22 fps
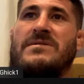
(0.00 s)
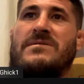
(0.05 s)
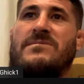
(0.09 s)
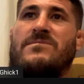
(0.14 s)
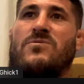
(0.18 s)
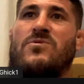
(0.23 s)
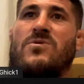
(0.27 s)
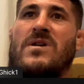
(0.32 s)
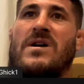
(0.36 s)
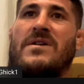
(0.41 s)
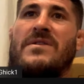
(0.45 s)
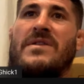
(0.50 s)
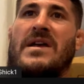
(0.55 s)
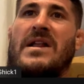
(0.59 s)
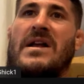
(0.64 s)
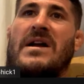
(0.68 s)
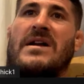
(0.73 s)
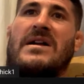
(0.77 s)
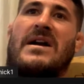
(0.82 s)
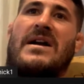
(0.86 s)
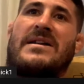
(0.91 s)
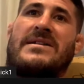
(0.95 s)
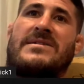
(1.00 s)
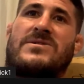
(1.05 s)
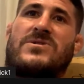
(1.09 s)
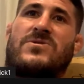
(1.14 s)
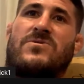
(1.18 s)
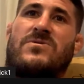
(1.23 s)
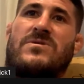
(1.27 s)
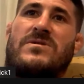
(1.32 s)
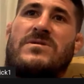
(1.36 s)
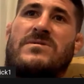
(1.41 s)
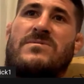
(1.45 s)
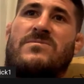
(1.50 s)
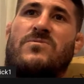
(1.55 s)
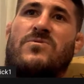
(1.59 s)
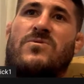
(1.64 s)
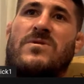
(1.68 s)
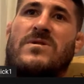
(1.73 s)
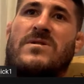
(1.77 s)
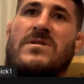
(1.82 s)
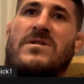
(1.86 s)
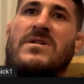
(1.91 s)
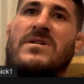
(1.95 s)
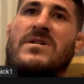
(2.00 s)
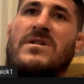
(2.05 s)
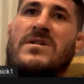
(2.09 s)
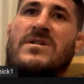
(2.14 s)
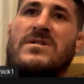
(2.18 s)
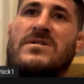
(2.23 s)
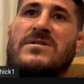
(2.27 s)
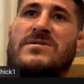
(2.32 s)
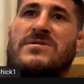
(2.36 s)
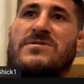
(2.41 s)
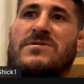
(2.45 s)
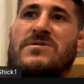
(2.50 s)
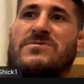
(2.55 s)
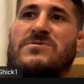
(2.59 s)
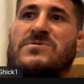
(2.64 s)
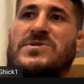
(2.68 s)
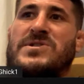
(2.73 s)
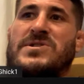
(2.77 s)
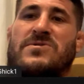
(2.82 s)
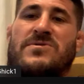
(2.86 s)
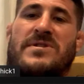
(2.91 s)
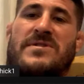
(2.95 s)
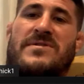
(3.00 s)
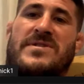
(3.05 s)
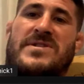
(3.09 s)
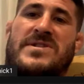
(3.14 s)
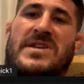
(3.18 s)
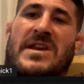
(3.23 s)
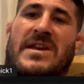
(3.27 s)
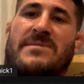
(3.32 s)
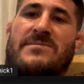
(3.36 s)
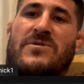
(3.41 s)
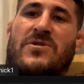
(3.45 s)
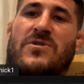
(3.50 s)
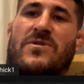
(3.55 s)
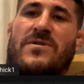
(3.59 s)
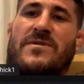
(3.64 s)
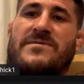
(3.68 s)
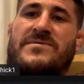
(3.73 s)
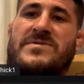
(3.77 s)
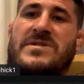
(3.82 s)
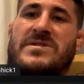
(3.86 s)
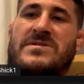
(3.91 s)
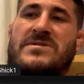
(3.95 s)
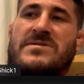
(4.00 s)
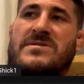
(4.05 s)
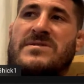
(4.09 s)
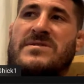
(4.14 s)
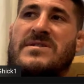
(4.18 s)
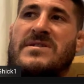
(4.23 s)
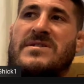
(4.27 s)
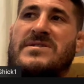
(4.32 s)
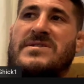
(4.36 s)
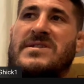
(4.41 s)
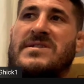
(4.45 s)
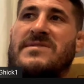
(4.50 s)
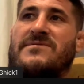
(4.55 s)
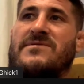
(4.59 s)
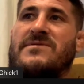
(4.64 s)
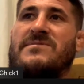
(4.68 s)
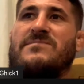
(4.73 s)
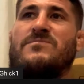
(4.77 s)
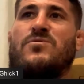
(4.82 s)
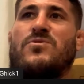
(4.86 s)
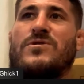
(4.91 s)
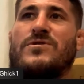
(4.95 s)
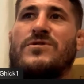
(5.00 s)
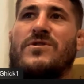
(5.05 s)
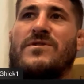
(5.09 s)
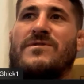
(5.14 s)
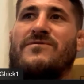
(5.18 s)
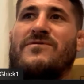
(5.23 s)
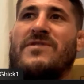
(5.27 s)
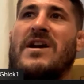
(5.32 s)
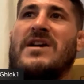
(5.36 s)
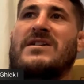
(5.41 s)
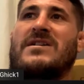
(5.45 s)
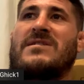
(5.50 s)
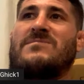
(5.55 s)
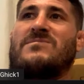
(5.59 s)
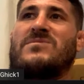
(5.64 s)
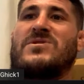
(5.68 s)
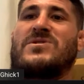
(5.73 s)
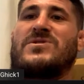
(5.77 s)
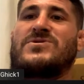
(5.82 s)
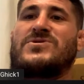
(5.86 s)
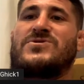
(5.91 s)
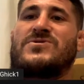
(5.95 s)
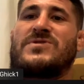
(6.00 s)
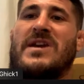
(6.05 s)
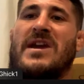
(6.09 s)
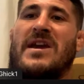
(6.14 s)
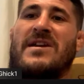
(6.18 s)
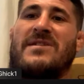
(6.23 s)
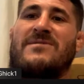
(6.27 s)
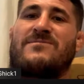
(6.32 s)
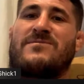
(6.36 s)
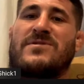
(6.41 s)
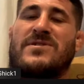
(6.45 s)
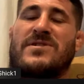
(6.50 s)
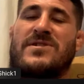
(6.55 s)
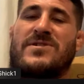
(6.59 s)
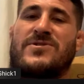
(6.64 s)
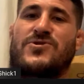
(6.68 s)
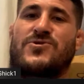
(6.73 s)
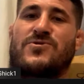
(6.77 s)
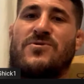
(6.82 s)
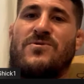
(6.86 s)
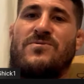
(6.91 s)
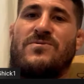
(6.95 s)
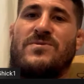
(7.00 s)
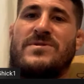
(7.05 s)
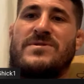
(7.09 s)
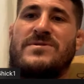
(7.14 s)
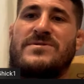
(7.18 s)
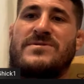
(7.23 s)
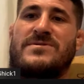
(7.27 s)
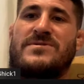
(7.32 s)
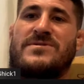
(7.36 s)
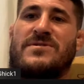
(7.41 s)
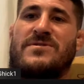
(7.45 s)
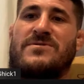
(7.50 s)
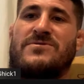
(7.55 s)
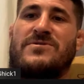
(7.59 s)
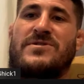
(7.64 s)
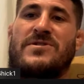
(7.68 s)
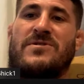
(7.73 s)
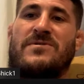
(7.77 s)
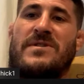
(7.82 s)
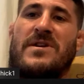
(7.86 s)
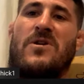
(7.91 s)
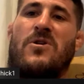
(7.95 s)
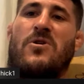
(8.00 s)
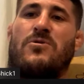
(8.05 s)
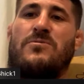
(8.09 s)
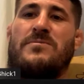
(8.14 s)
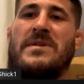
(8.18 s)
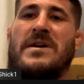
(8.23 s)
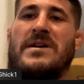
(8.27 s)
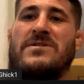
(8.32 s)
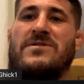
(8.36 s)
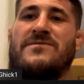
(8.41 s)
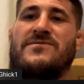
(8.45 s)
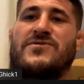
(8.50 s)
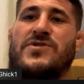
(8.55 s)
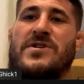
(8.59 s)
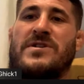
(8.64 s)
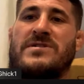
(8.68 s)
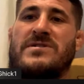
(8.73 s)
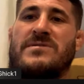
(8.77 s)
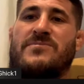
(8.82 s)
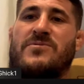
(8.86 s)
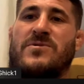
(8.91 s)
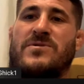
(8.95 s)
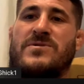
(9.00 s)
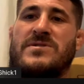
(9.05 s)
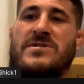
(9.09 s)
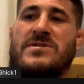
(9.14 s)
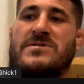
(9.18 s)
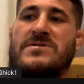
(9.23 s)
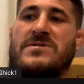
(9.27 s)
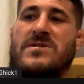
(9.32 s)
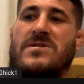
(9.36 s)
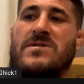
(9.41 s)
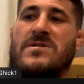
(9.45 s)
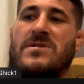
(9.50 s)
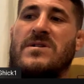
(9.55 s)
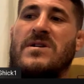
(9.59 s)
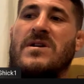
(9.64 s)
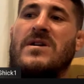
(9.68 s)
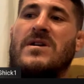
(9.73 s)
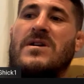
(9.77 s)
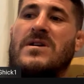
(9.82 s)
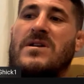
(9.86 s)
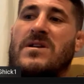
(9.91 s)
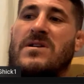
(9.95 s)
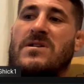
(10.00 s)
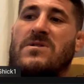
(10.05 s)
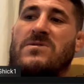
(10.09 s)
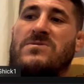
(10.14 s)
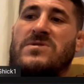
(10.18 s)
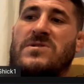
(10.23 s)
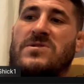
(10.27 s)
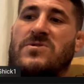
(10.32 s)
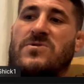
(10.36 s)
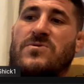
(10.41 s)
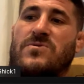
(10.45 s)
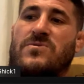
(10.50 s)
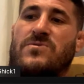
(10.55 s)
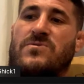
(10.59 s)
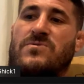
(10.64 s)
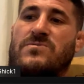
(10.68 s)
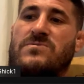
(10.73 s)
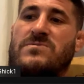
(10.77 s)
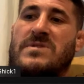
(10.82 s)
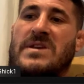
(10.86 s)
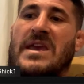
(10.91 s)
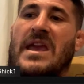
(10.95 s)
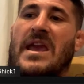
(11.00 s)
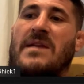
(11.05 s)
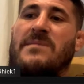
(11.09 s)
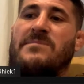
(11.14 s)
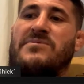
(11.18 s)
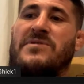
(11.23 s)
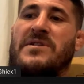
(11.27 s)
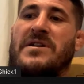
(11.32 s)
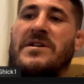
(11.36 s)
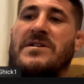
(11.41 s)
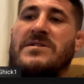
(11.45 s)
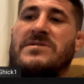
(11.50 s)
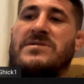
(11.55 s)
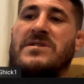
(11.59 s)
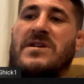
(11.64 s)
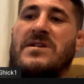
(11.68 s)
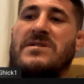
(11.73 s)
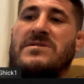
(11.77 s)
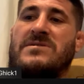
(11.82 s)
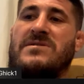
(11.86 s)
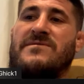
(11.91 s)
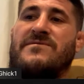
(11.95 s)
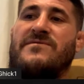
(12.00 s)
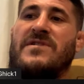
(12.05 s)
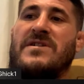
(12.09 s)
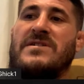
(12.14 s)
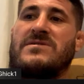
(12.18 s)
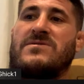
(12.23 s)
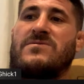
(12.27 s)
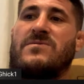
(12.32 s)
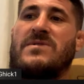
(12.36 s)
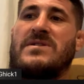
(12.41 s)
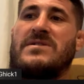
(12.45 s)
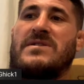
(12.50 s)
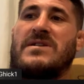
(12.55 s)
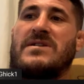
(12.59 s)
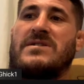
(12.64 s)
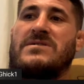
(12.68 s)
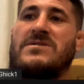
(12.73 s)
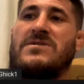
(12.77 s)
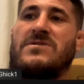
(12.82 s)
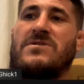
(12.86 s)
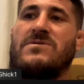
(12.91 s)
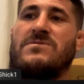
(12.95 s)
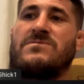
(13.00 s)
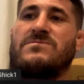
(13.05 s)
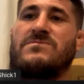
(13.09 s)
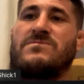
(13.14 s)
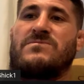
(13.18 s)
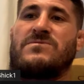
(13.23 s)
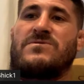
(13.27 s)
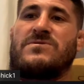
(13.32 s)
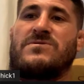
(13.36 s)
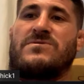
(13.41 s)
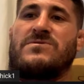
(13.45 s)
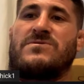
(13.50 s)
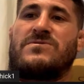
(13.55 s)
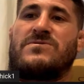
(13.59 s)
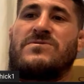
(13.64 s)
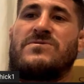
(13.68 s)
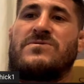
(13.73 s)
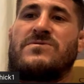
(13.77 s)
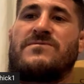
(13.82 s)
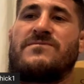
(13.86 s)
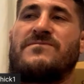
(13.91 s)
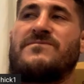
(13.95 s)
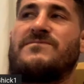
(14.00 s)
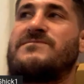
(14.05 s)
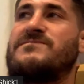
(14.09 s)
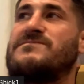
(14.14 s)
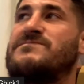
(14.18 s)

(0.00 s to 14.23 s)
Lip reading: the more I got into it, the more, you still get the same nerves, and it's even more nerve wracking because you can't really control what, you can only hope that you've trained the person to, to do the game plan and to fight the way that, you've